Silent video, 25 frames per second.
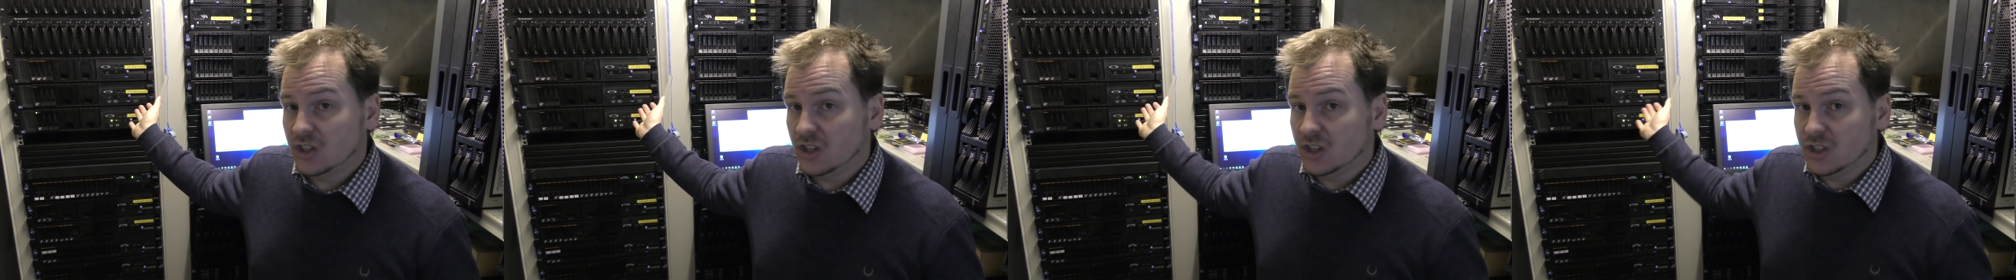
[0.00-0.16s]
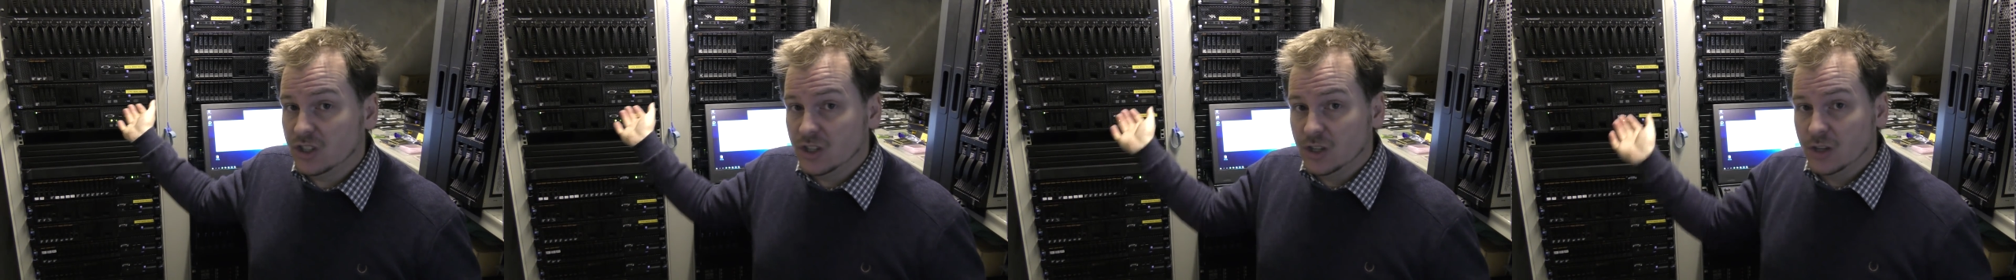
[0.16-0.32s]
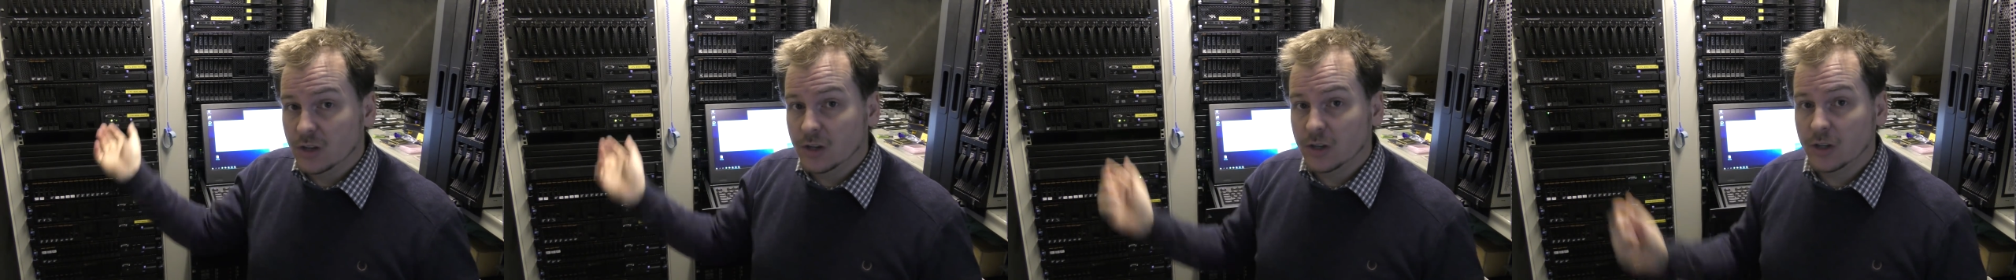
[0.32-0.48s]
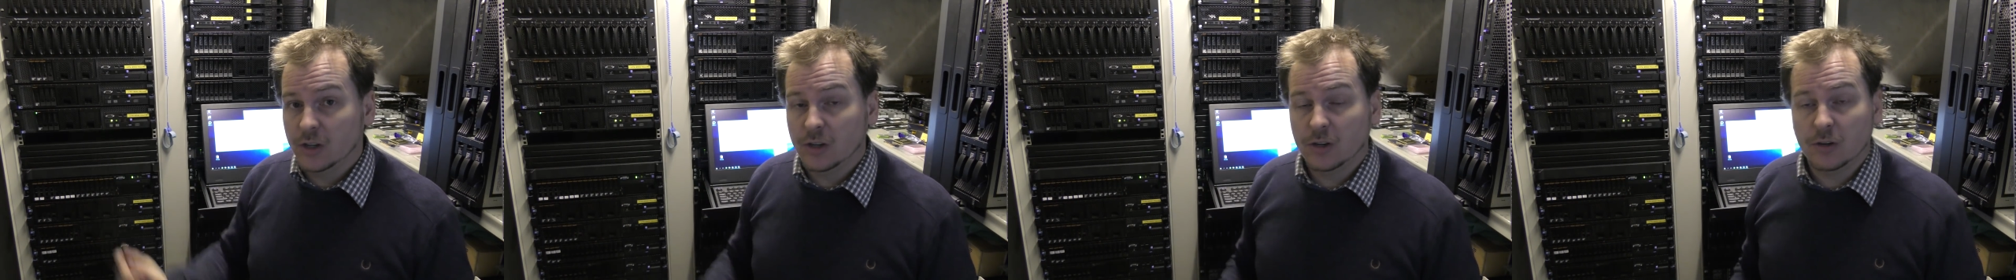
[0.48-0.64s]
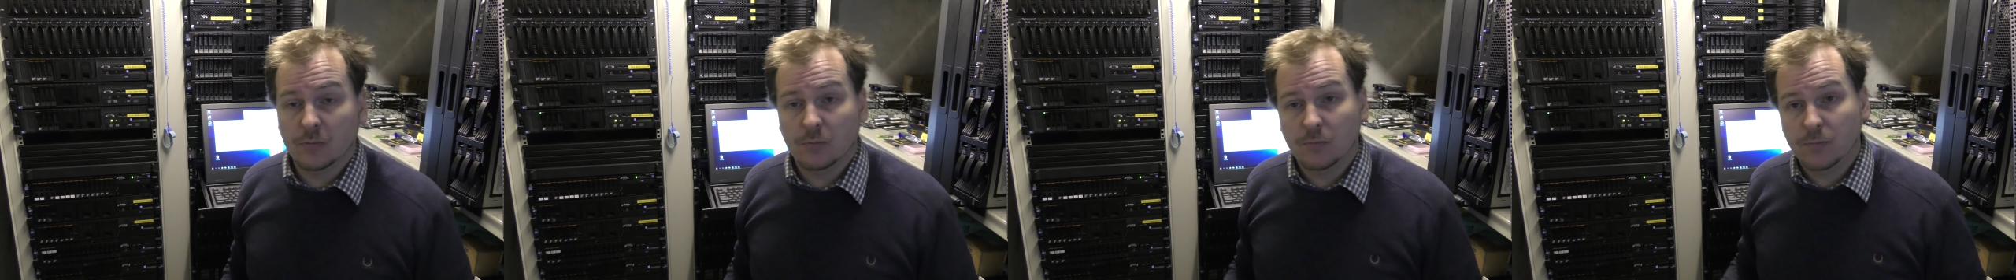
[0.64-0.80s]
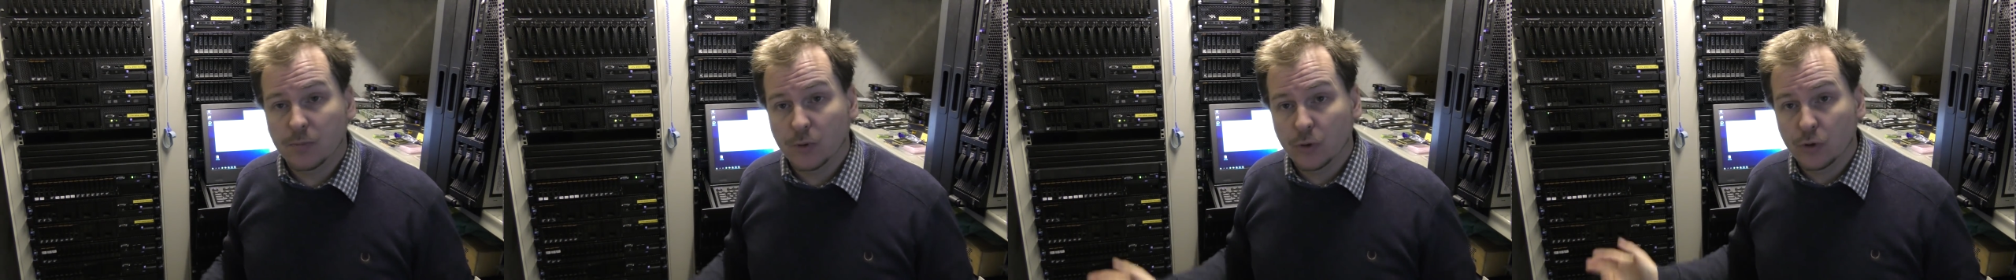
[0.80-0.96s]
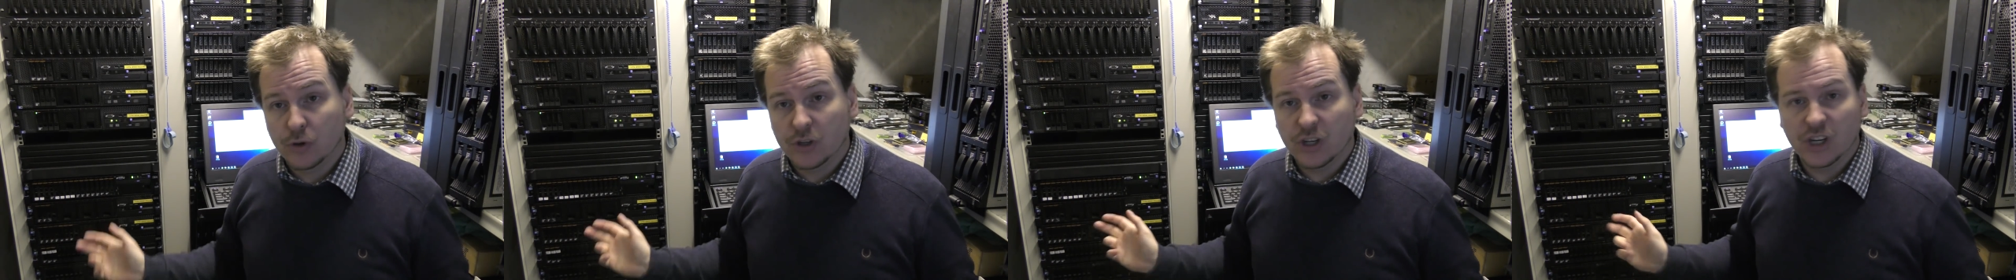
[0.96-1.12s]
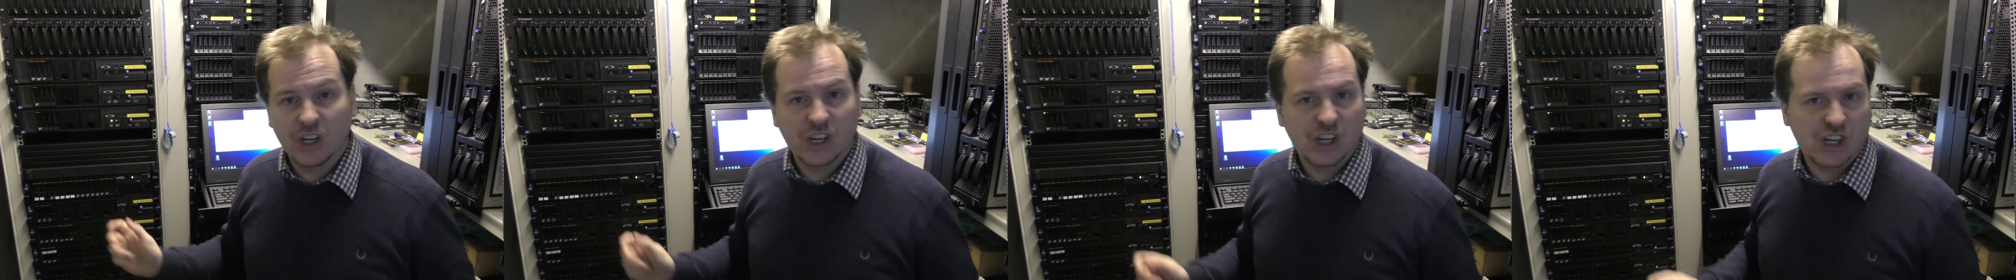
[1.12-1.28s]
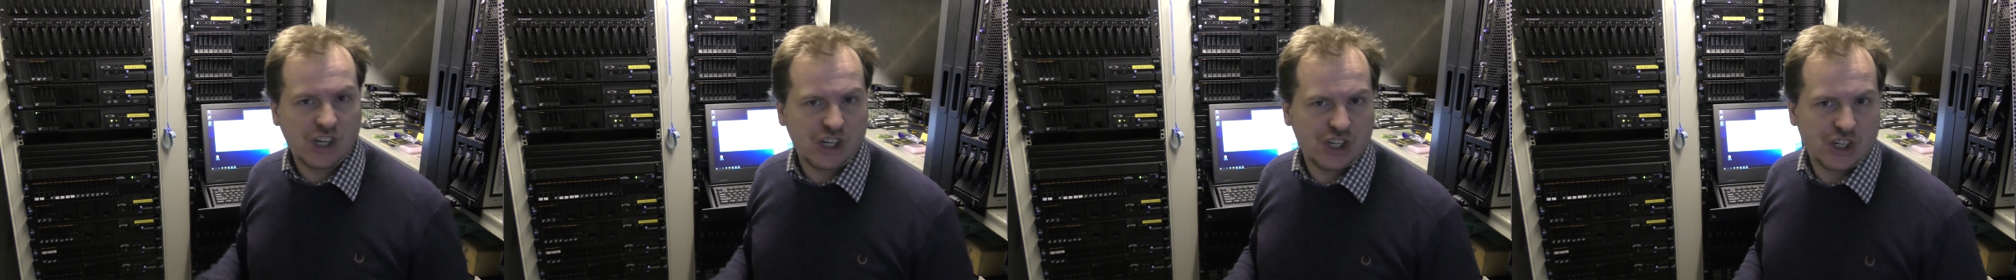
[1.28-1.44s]
doesn't
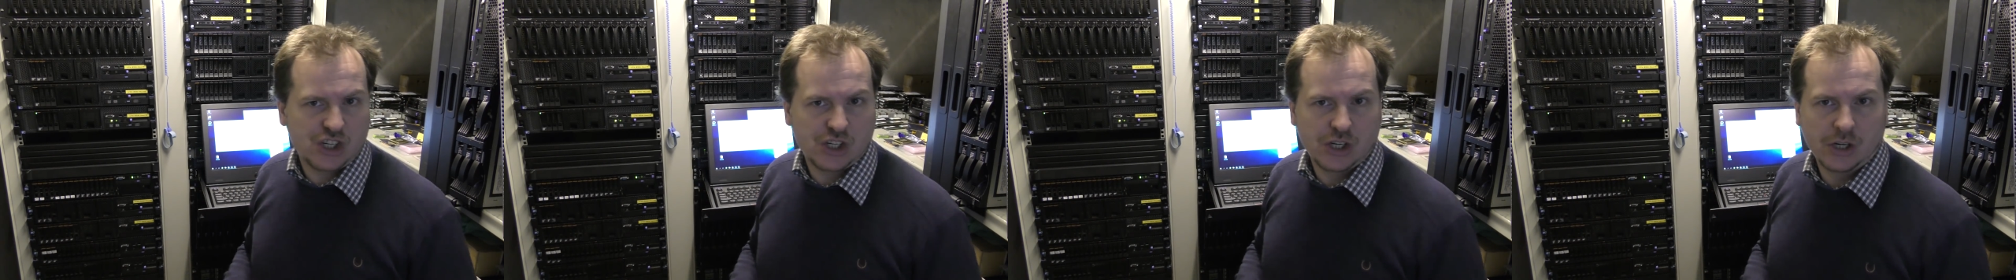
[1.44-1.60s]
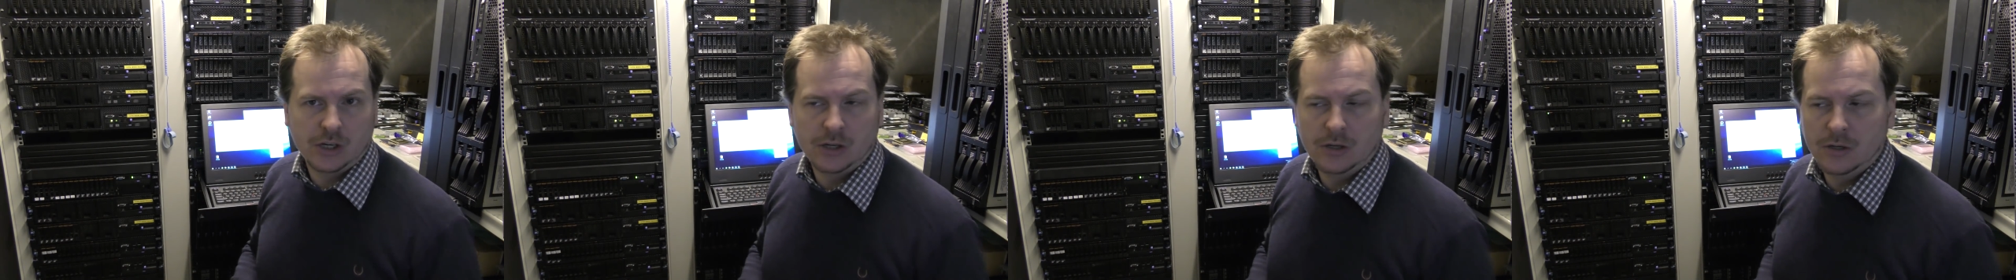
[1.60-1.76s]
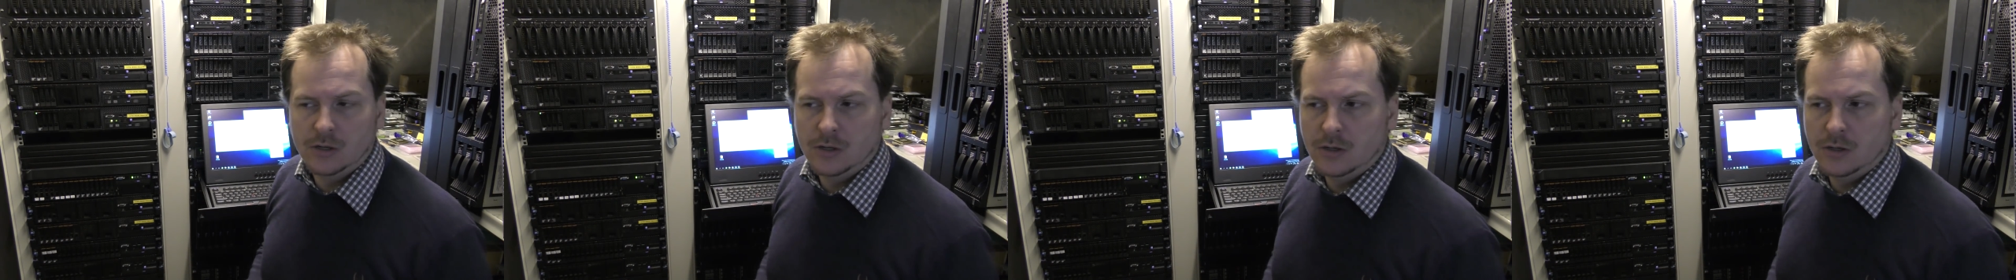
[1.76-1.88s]
boot-ish.